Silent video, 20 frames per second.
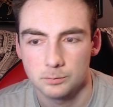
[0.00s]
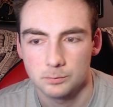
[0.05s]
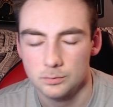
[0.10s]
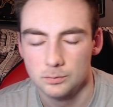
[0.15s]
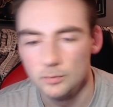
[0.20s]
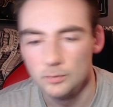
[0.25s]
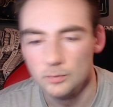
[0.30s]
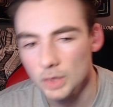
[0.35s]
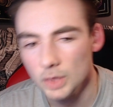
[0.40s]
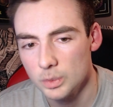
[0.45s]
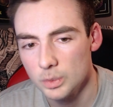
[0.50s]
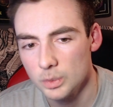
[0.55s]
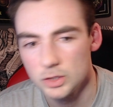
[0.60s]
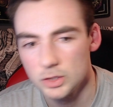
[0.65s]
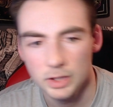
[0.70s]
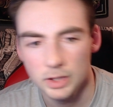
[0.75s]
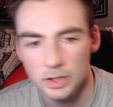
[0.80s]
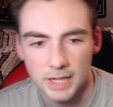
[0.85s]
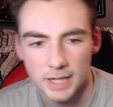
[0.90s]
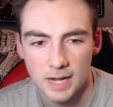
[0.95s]
When you
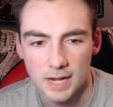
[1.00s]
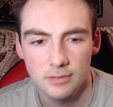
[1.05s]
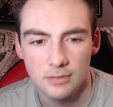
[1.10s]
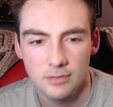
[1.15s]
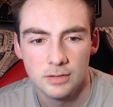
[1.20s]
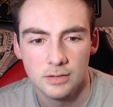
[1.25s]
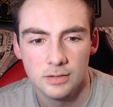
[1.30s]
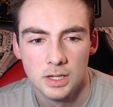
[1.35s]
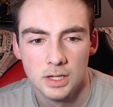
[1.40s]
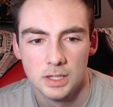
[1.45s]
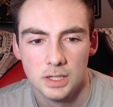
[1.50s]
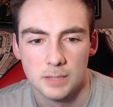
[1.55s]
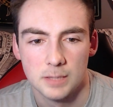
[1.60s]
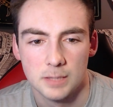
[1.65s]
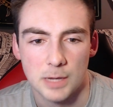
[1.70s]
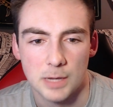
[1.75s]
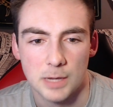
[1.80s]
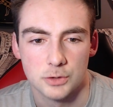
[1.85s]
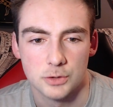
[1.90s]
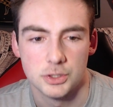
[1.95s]
click F, the
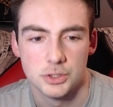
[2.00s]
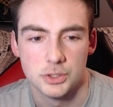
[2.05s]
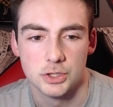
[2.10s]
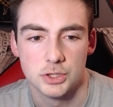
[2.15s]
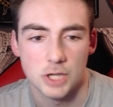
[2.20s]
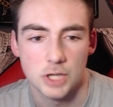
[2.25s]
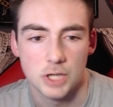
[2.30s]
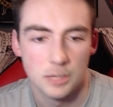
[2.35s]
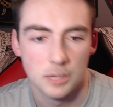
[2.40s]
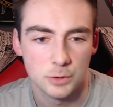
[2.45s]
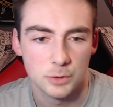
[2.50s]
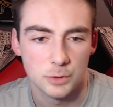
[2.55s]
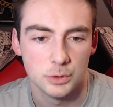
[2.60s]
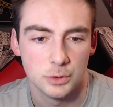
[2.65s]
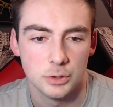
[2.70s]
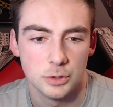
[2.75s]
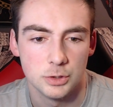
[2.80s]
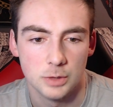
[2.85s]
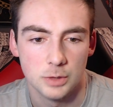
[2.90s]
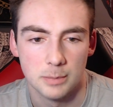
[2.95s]
mount should just come to
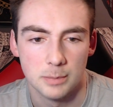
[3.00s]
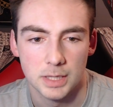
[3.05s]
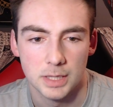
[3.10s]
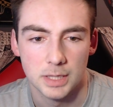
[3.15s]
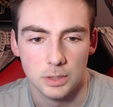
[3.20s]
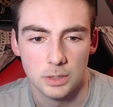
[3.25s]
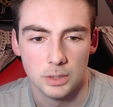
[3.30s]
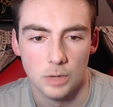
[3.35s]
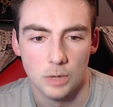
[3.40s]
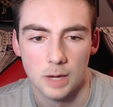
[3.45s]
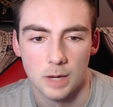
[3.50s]
you and pick you up.